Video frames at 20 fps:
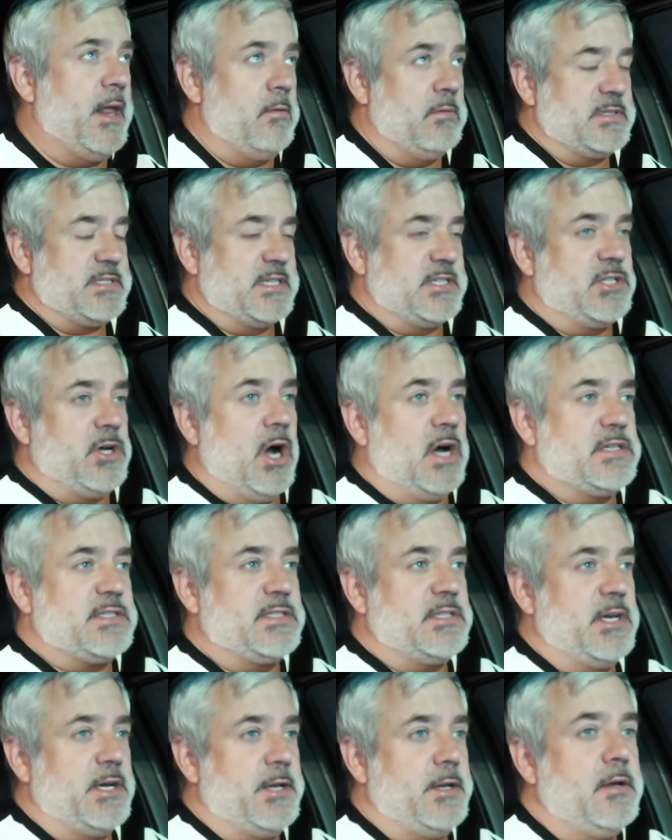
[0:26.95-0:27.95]
He was
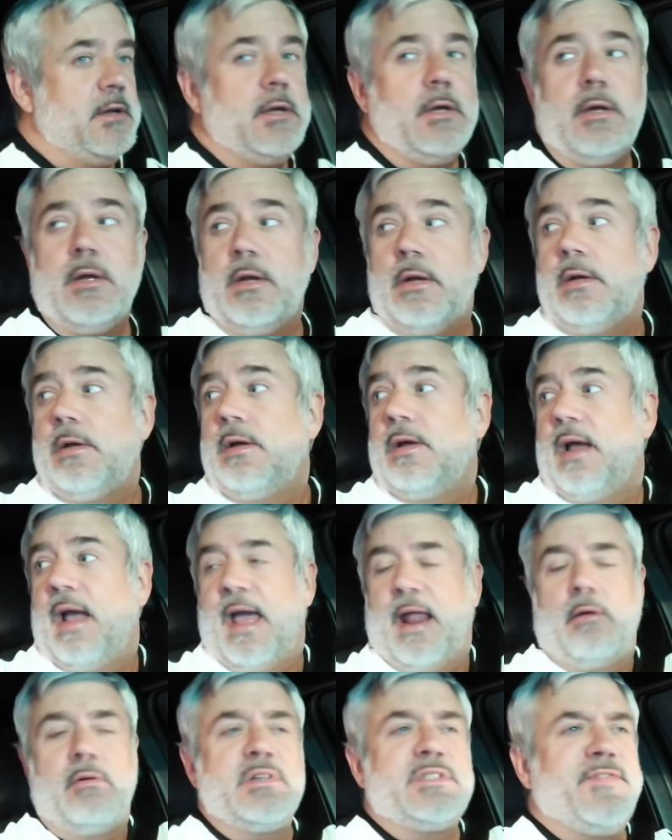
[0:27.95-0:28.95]
exhausted.
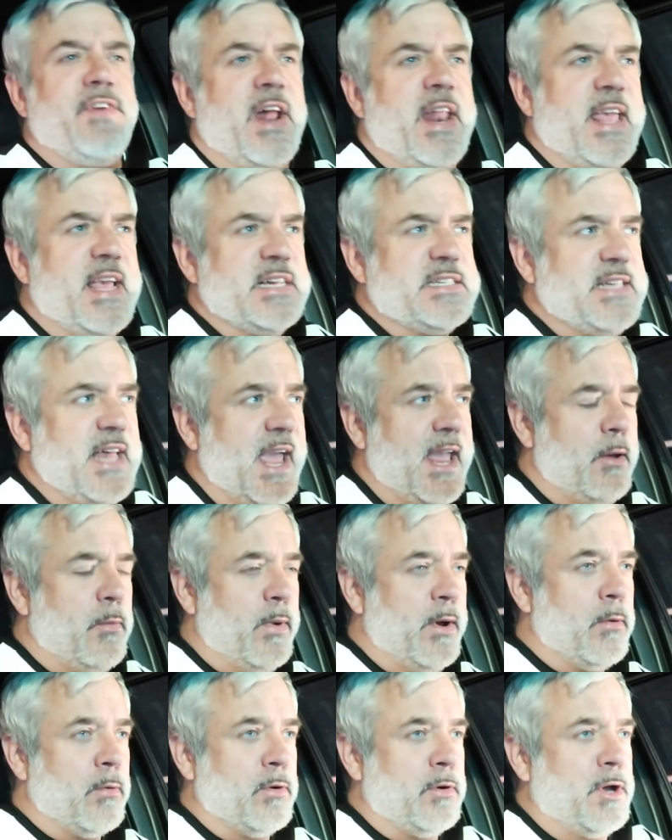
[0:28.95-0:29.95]
And it was funny because like
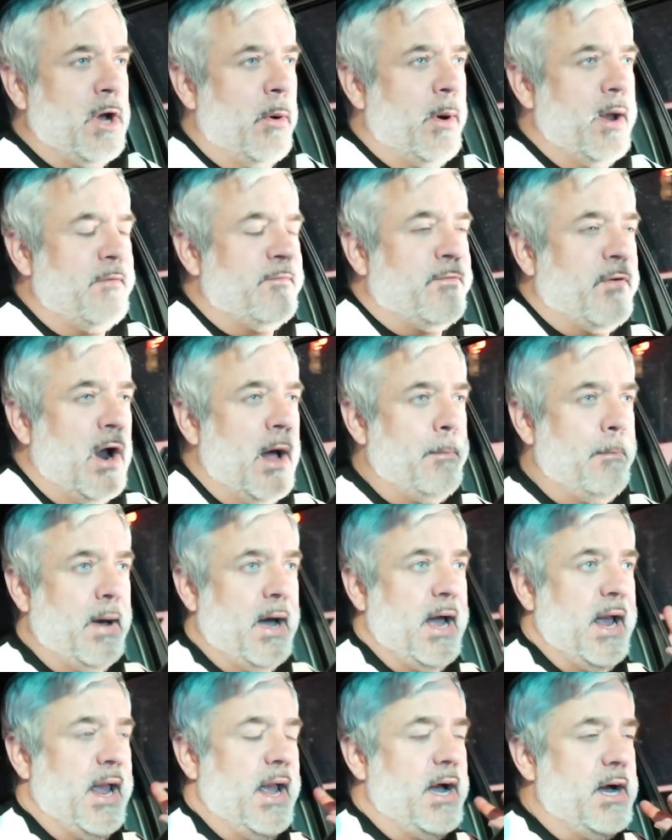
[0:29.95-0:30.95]
we were going from
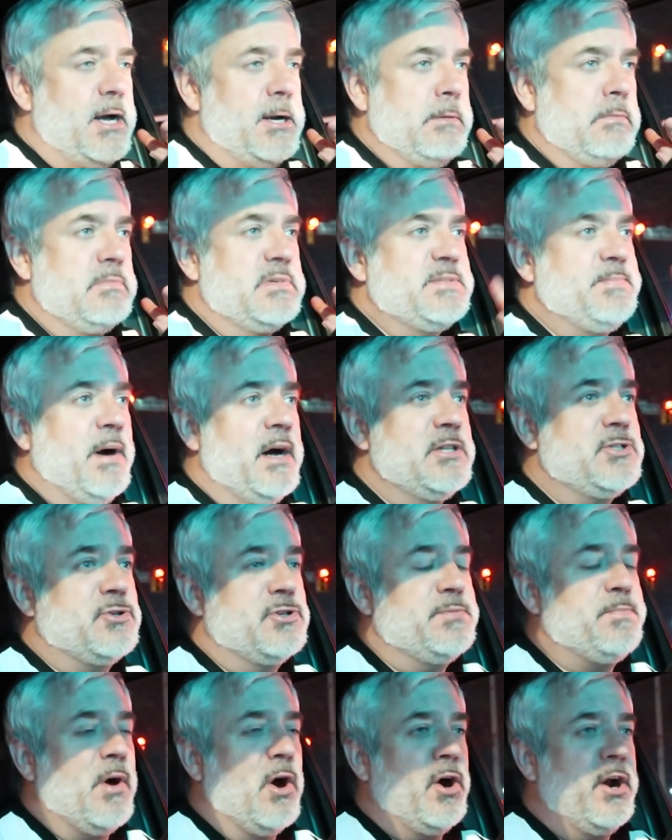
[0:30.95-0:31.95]
my um,
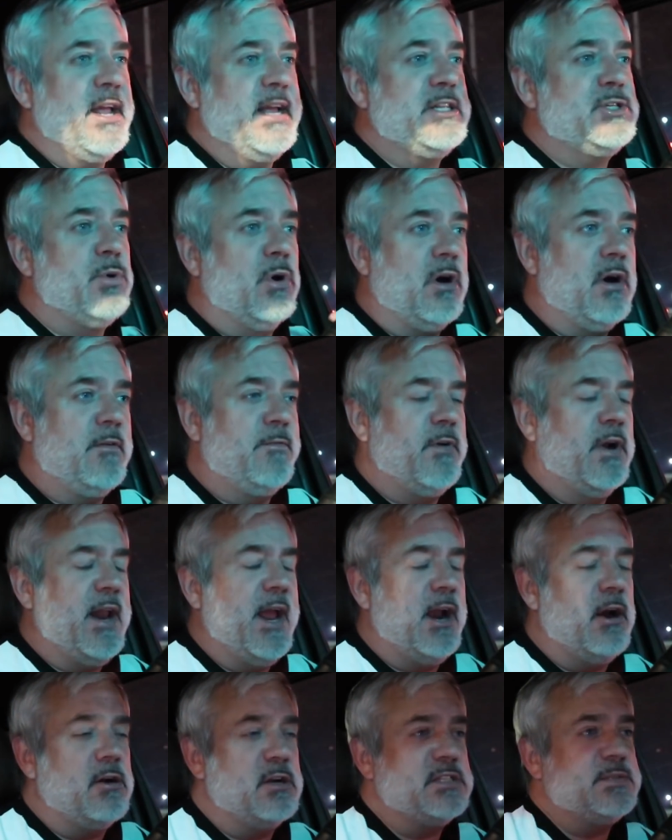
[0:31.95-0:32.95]
sponsor's party to our friend
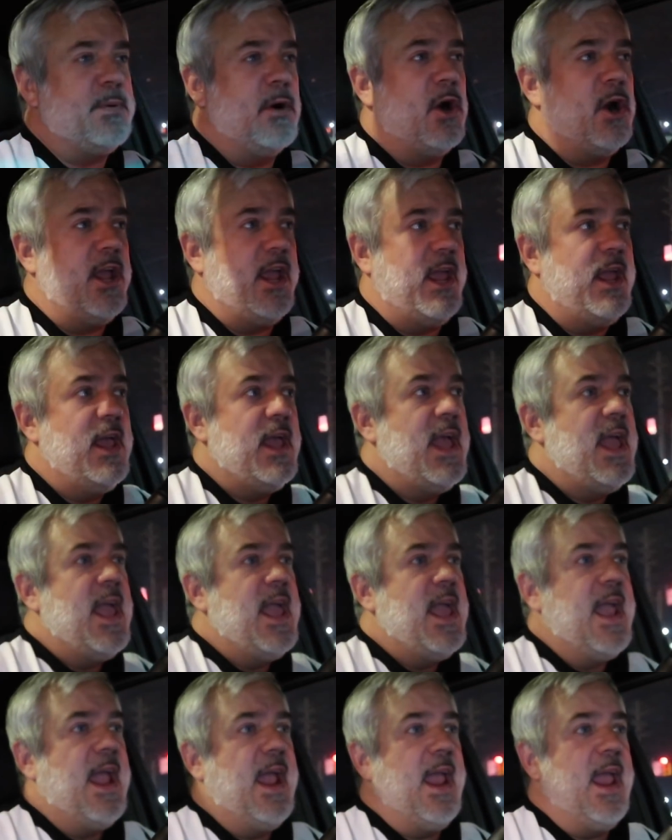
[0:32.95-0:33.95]
Aaron's party,
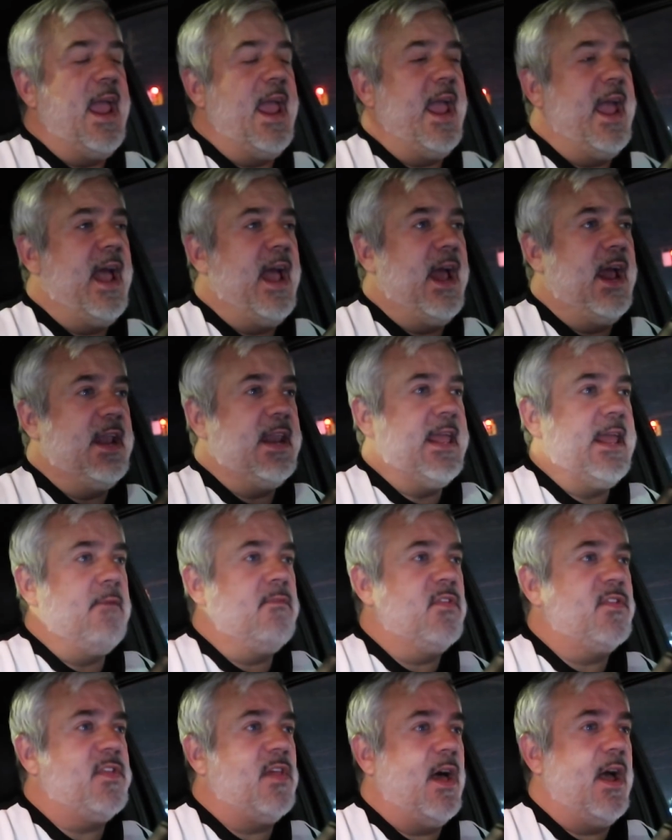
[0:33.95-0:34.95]
and he
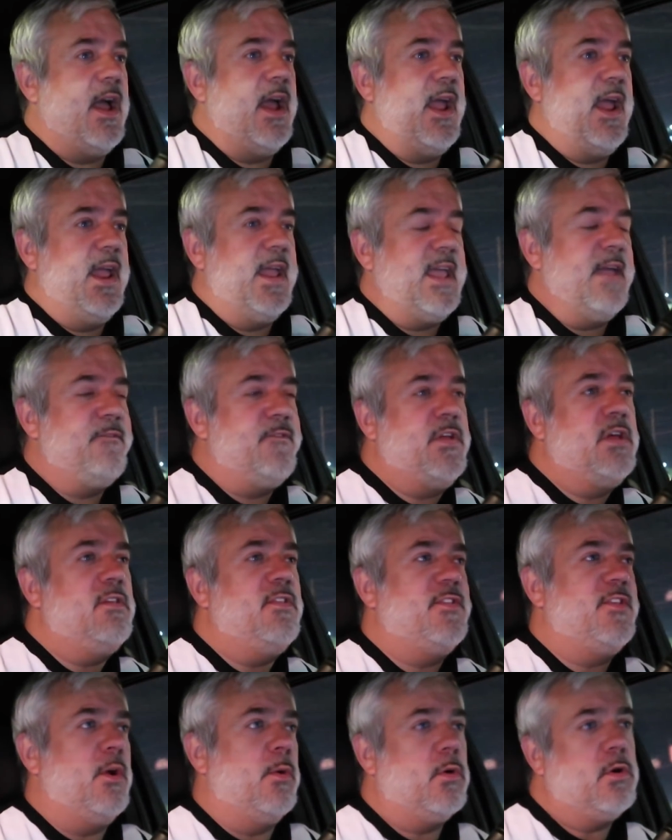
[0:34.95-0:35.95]
was like, "It
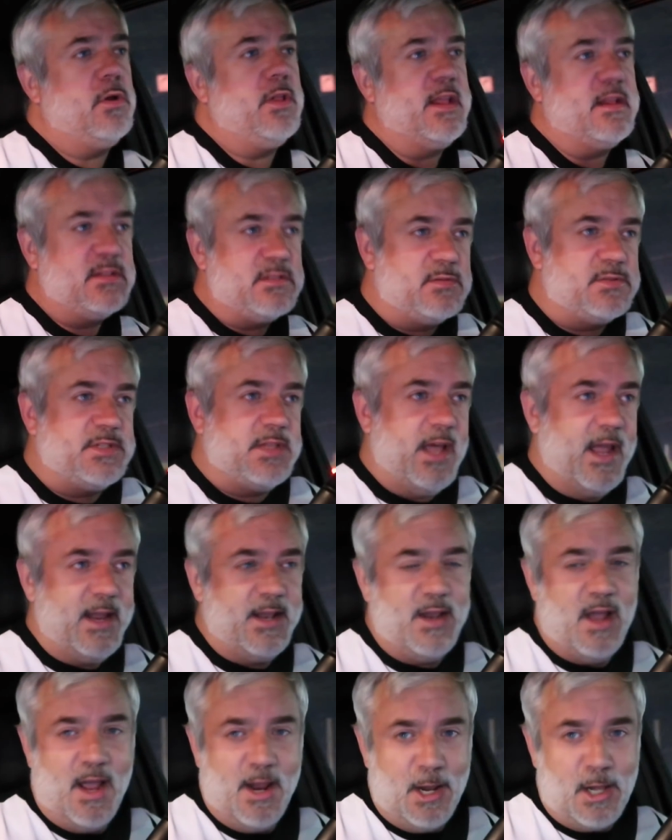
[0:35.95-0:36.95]
feels so early" because it was like
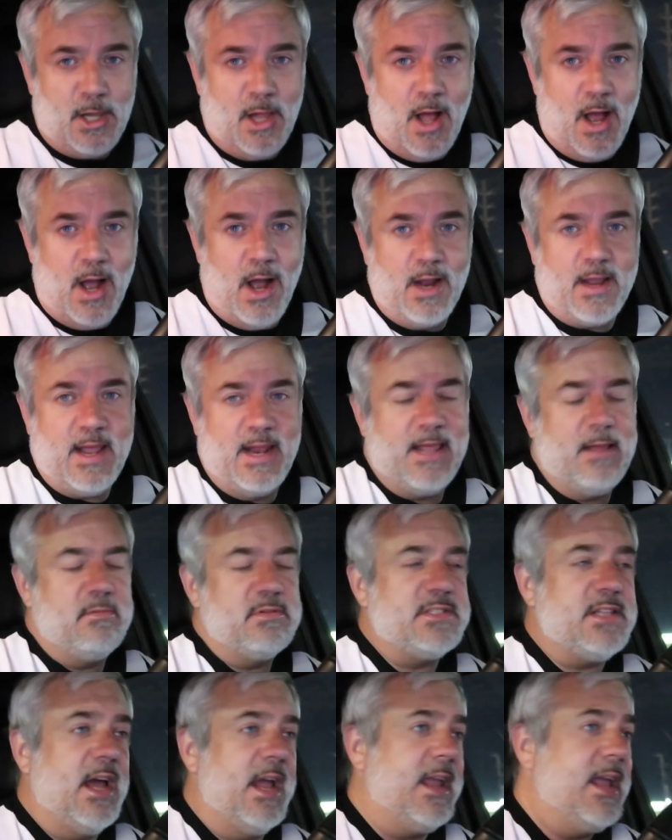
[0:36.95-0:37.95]
nine o'clock, and he
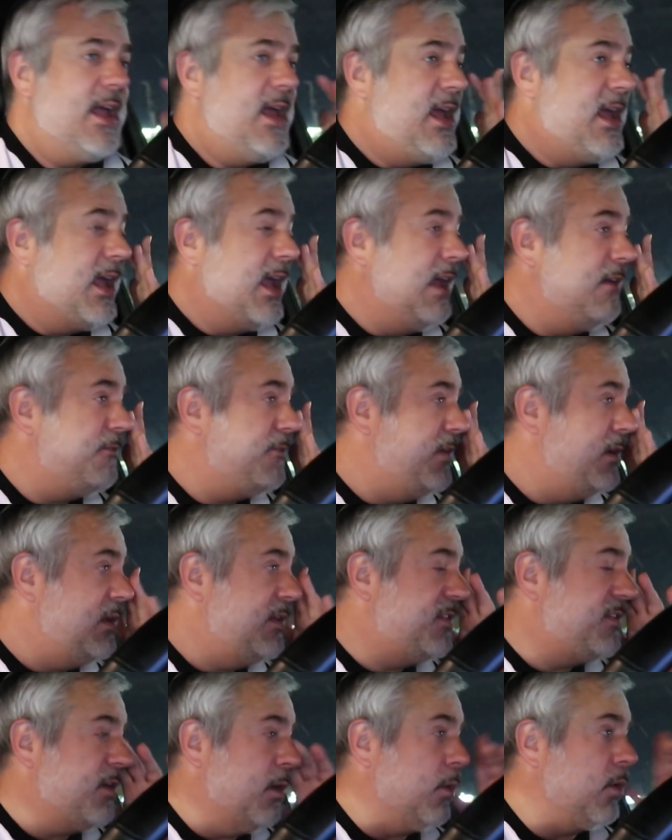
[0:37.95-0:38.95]
was like, "It
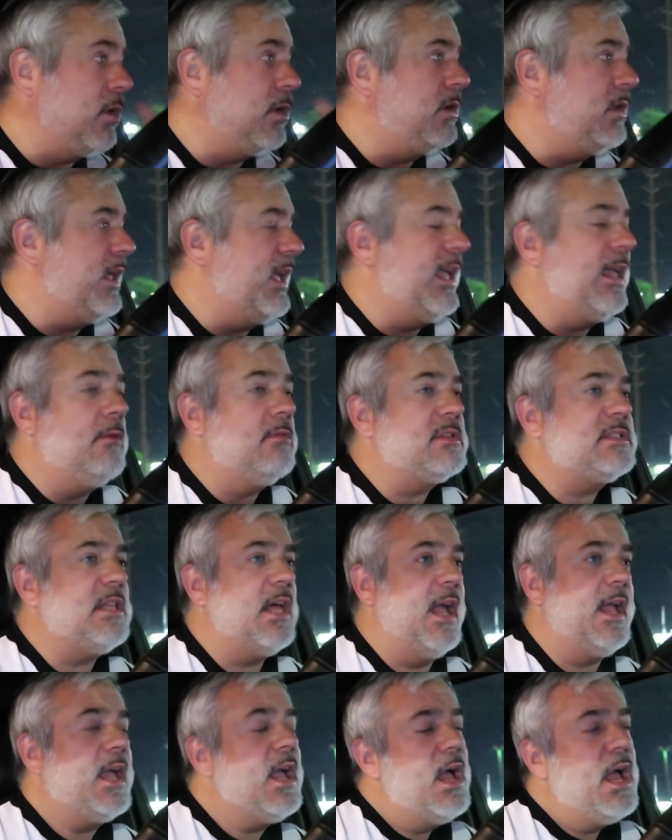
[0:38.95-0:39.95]
feels so early." He was
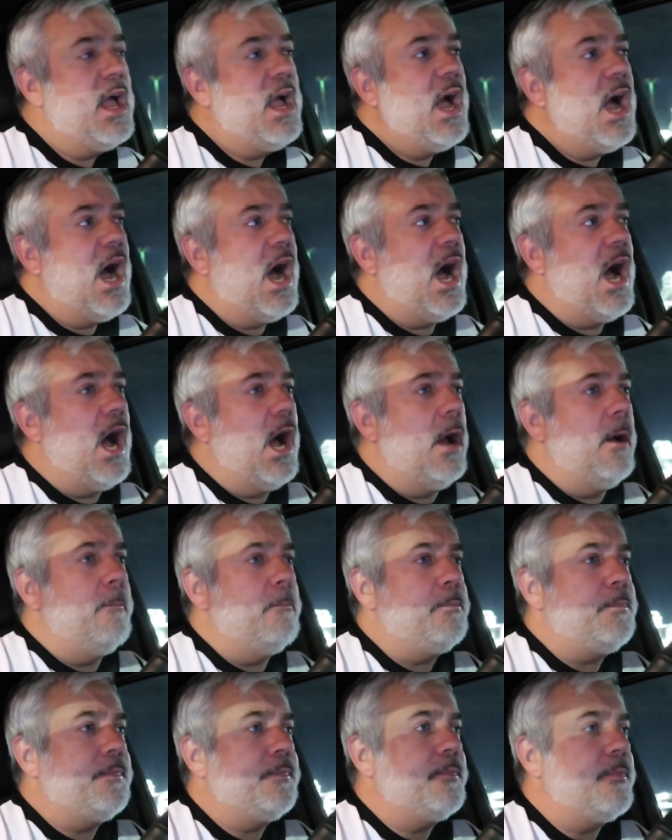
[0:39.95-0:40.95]
like,
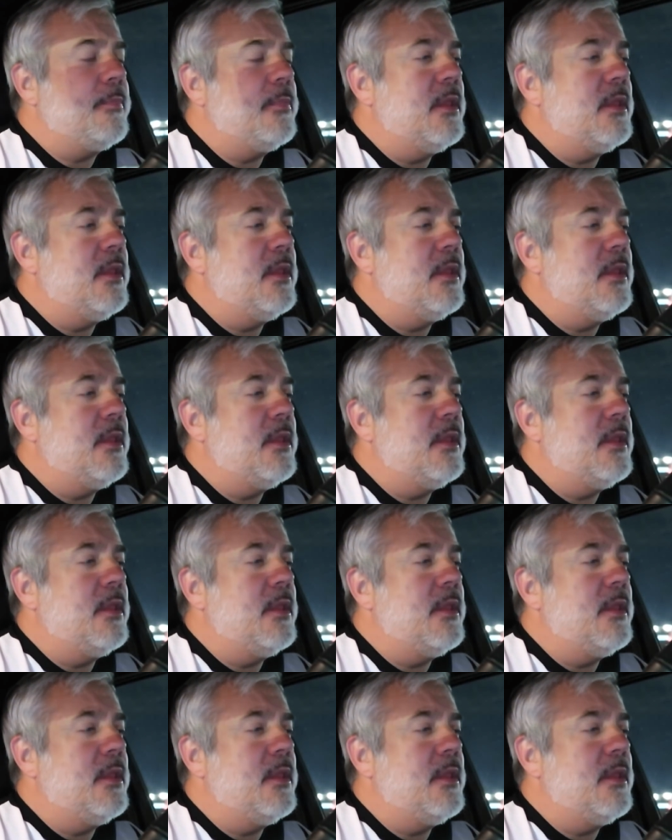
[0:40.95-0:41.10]
um,